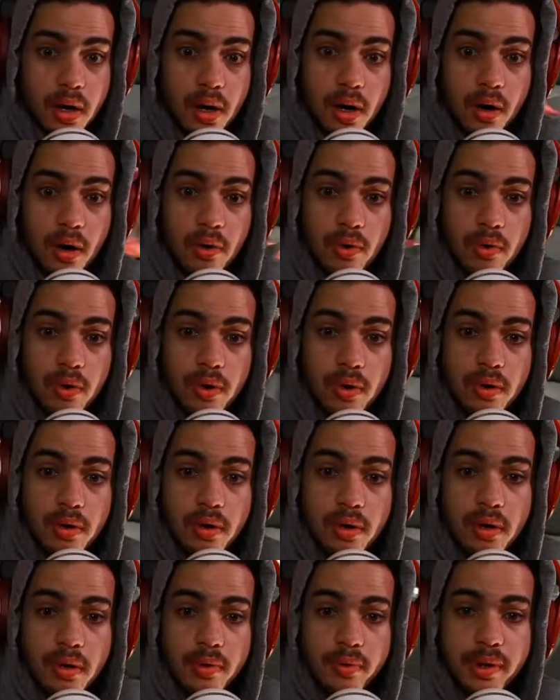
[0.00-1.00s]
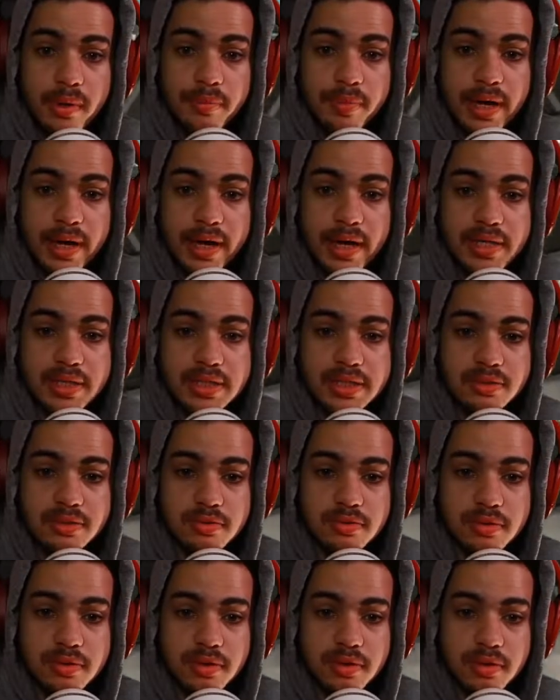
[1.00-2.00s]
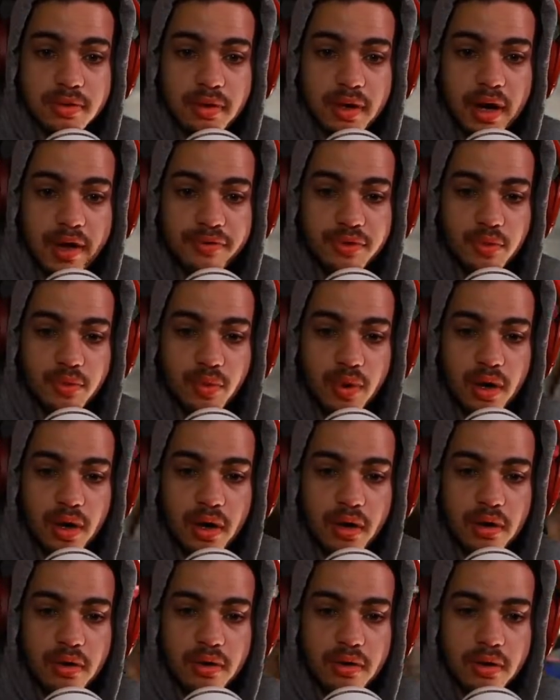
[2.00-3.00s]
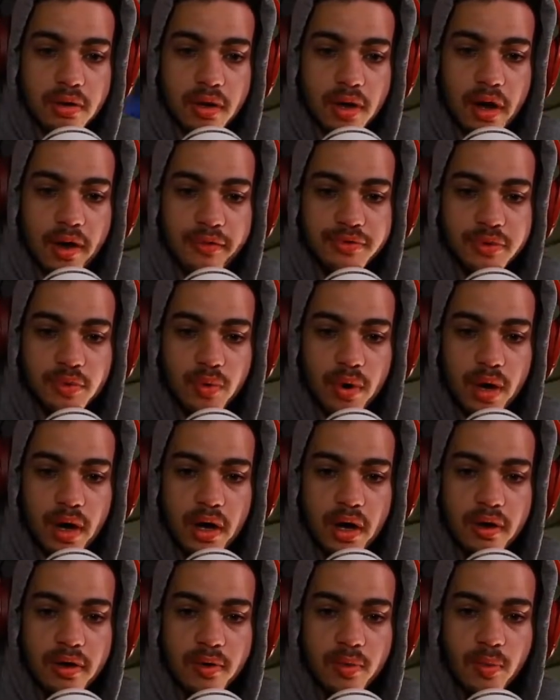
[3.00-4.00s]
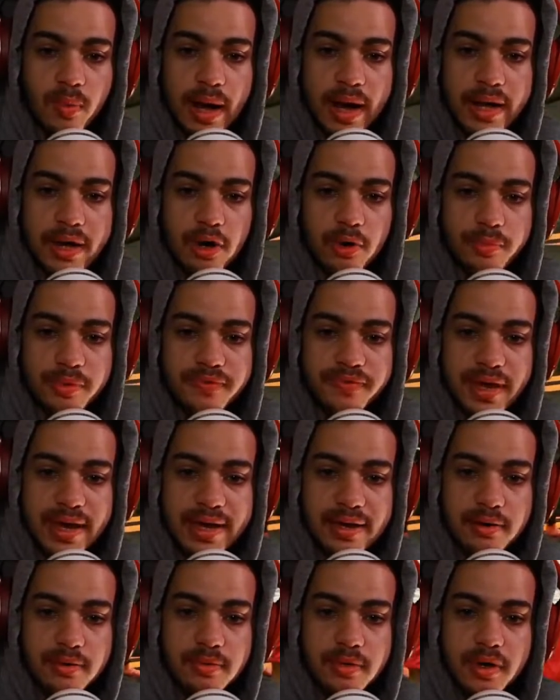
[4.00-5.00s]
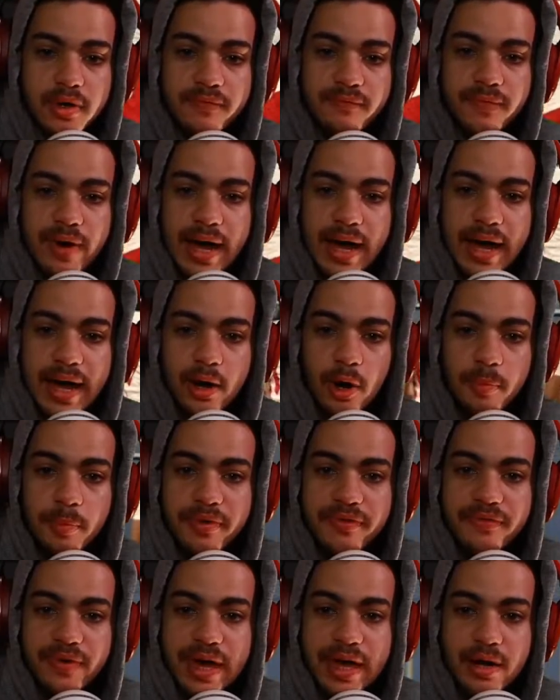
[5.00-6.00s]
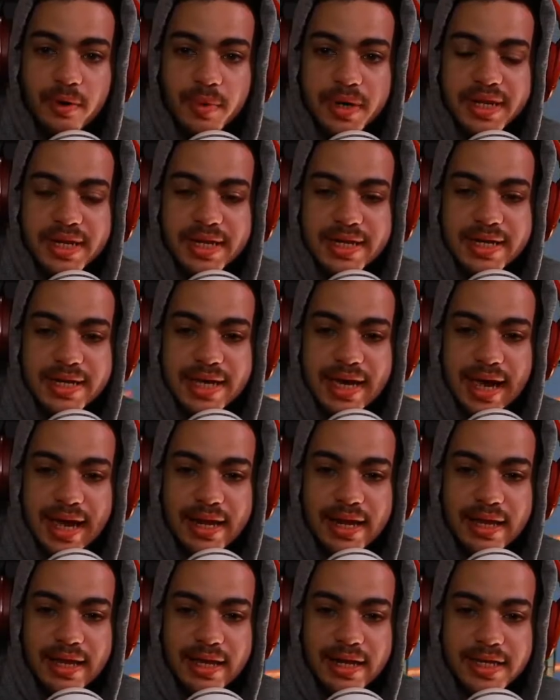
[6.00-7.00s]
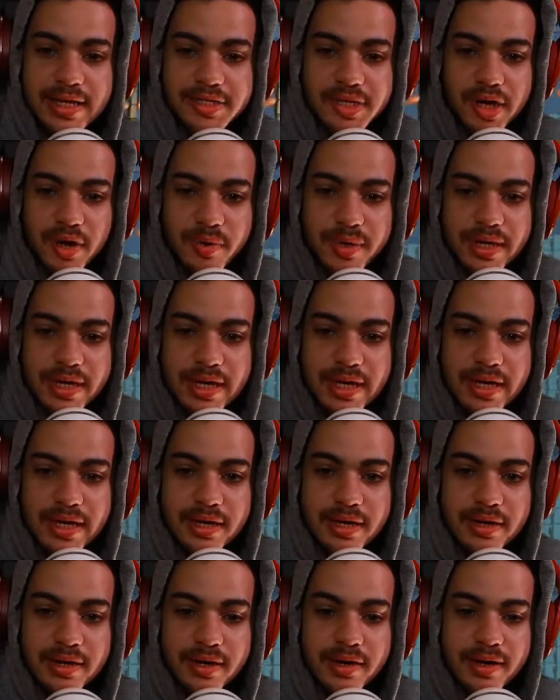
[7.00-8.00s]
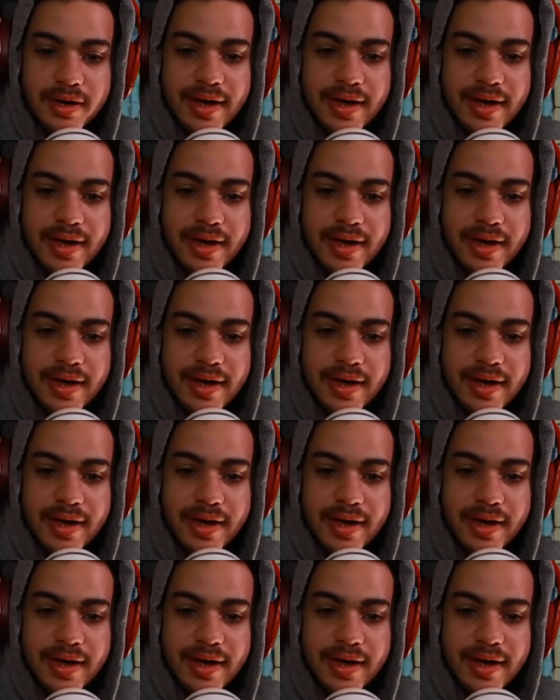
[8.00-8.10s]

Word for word: Oh. What a pass. Off the wall. Off the wall. Wide open Fanum. Wide open Fanum with that cannon. It's going in.